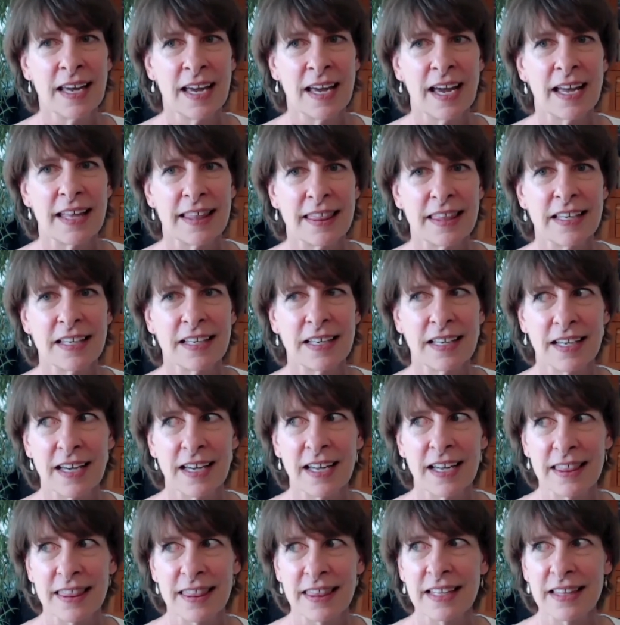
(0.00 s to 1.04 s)
I think
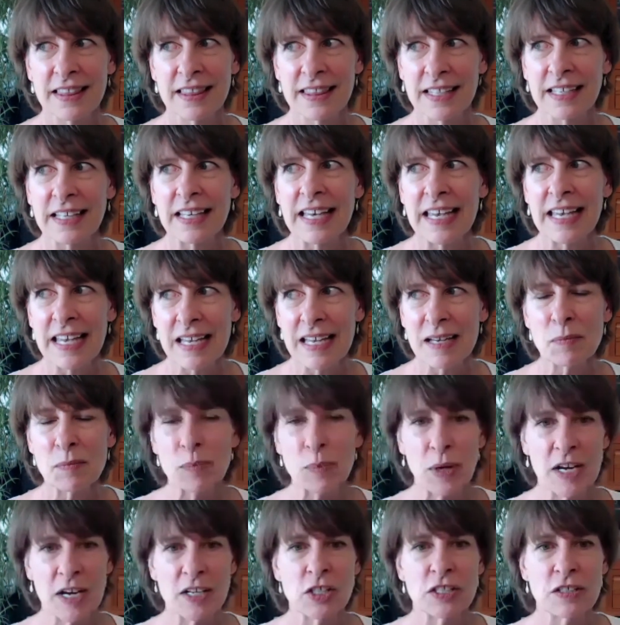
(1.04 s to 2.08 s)
the key
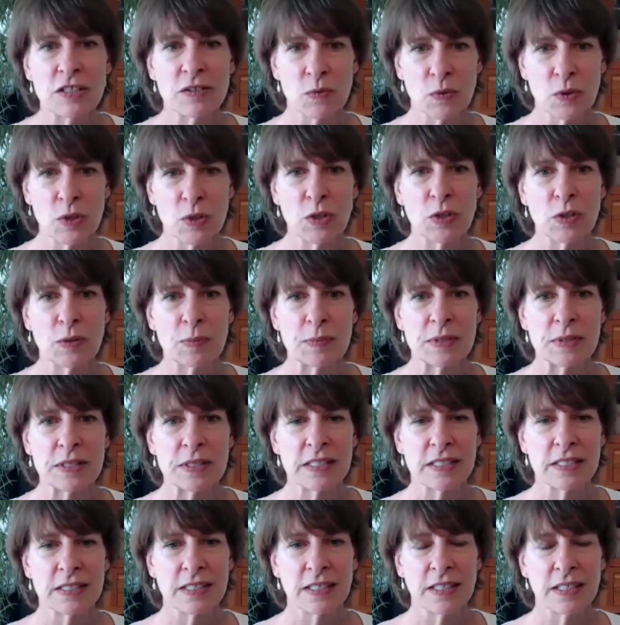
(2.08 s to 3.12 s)
impression
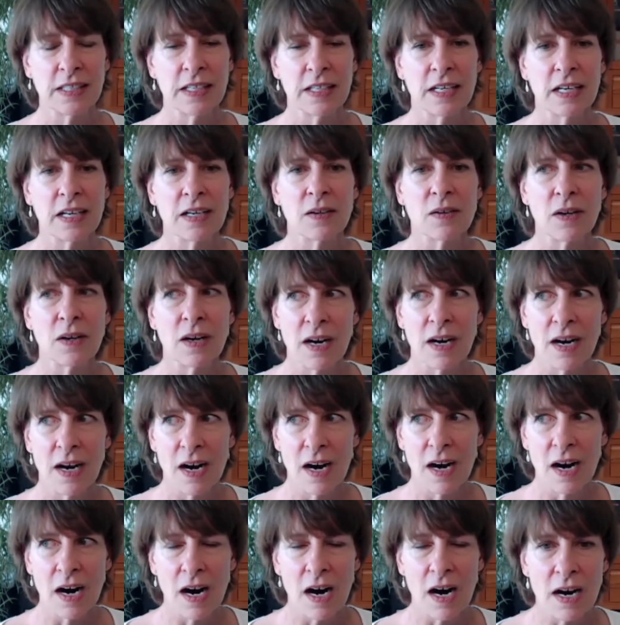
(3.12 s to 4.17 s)
rooms, you know,
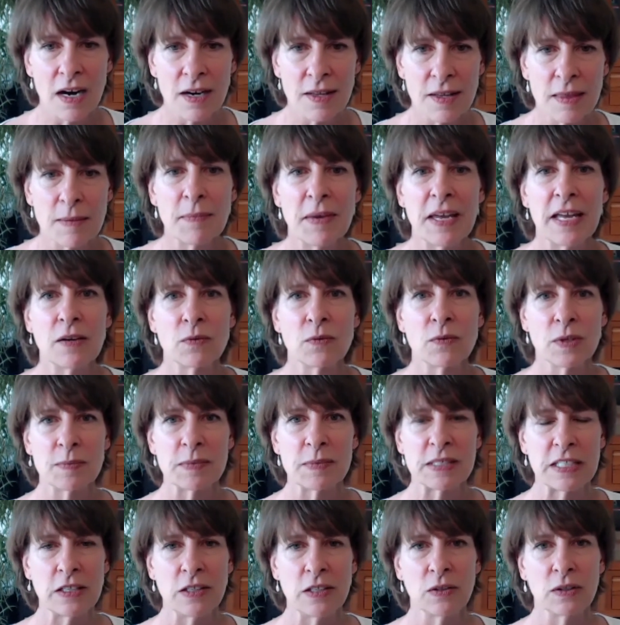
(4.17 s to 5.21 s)
are the main
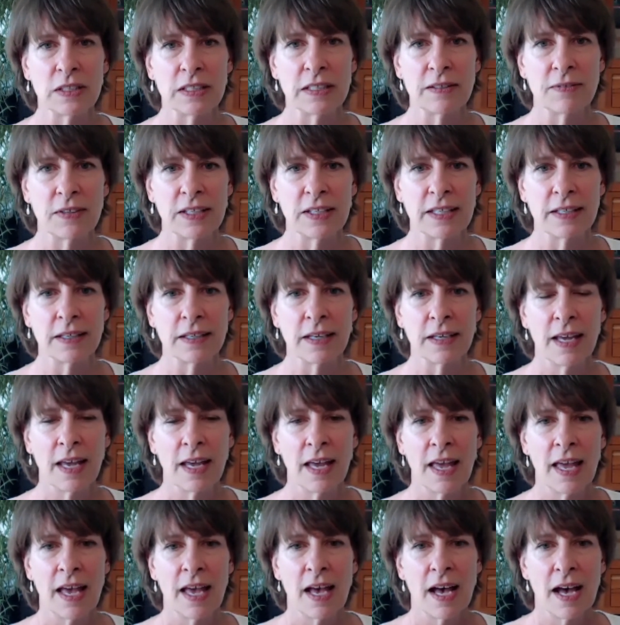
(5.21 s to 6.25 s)
rooms that you live in.
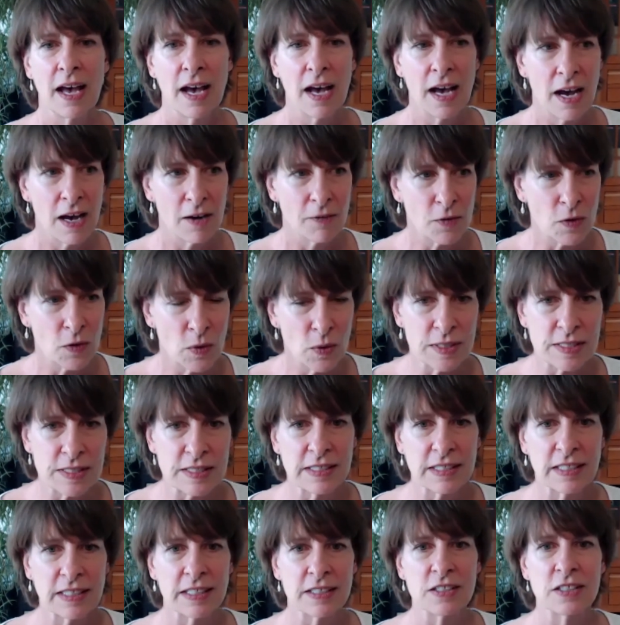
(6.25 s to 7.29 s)
Of course,
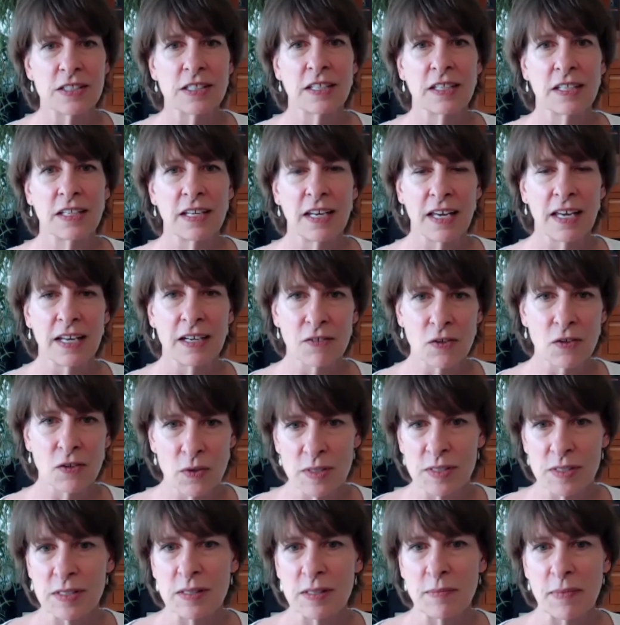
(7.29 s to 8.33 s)
the kitchen, and of
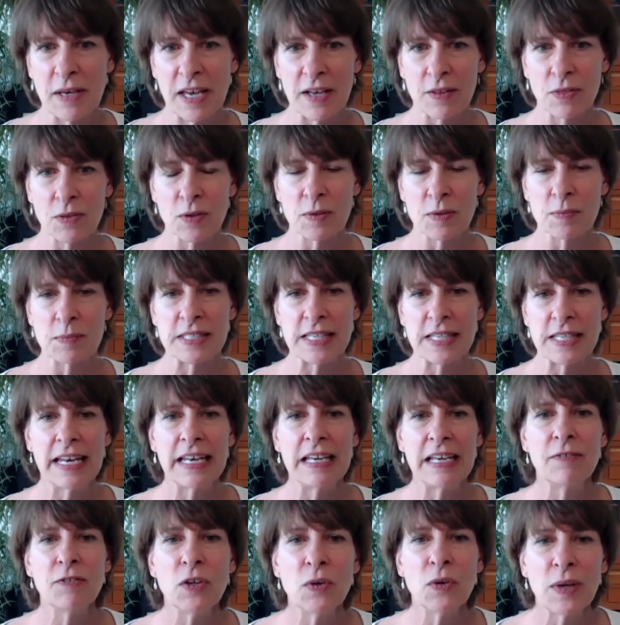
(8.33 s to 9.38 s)
course, the bathrooms. And
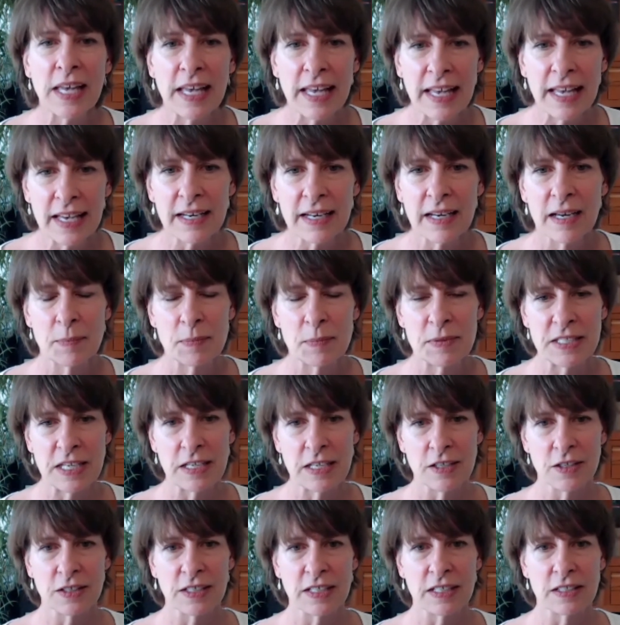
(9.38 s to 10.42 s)
if you can't
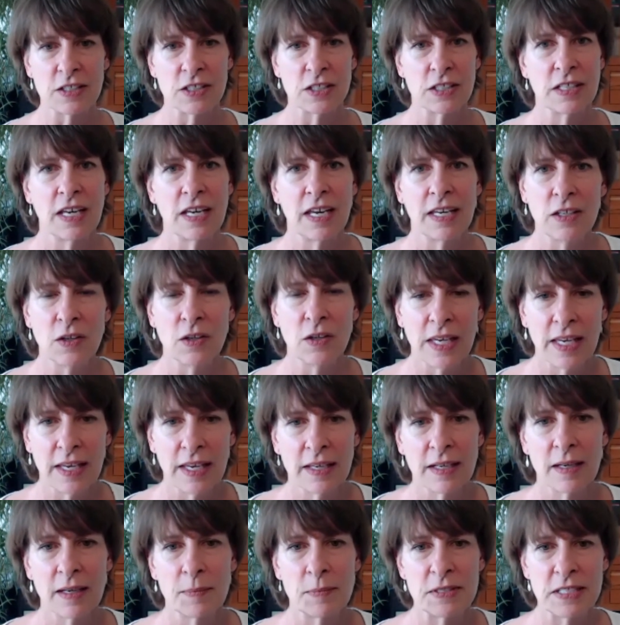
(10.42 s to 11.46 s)
update your kitchen and you
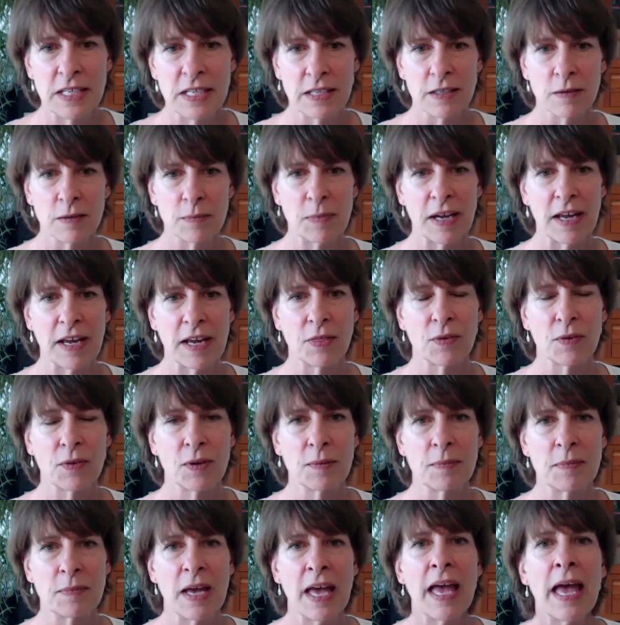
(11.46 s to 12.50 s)
can't update your
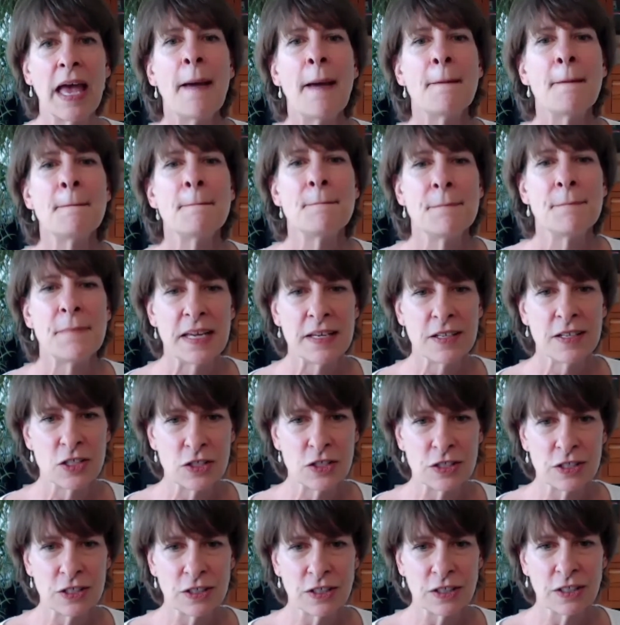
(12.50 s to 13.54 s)
bathroom, make
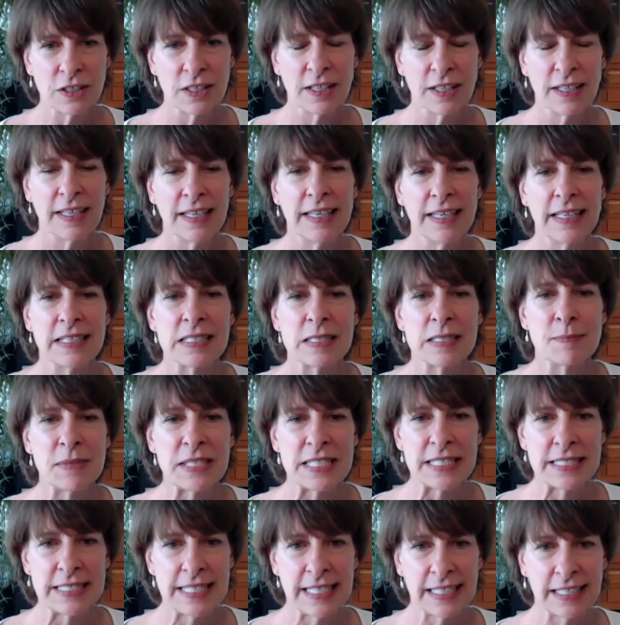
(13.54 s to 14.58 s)
sure it is
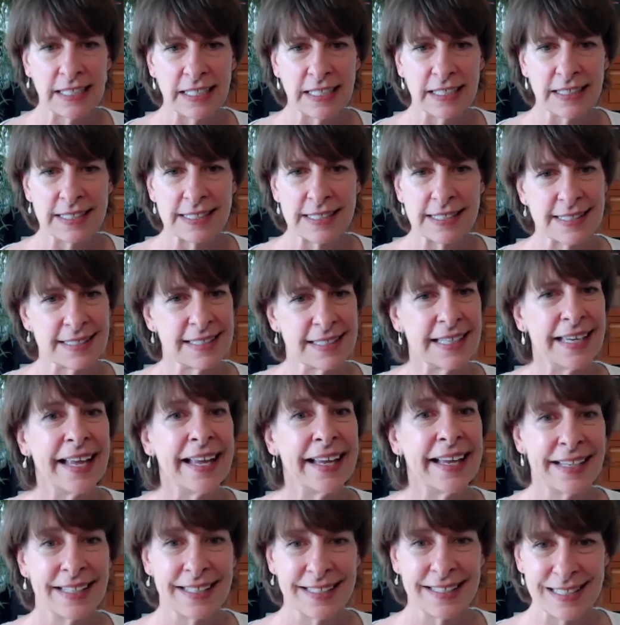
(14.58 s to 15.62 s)
meticulously,
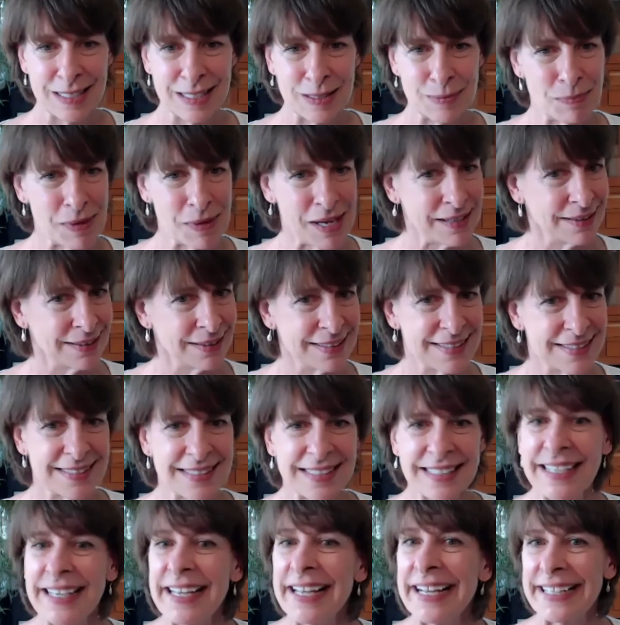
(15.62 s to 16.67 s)

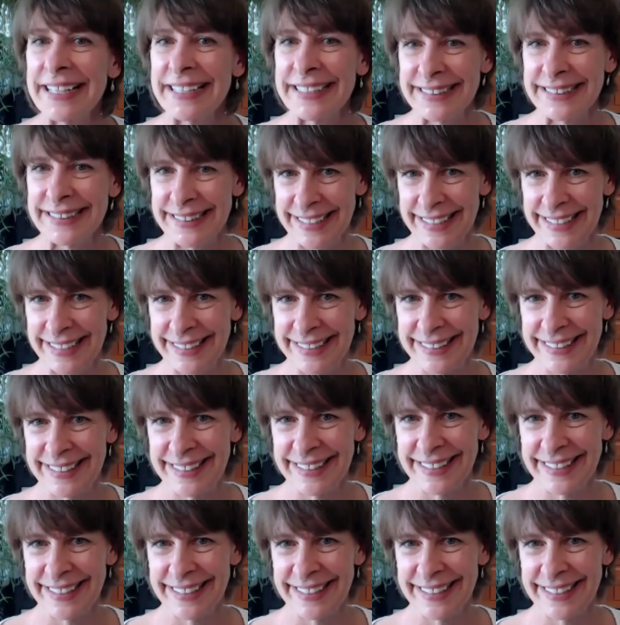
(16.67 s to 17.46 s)
spotlessly clean.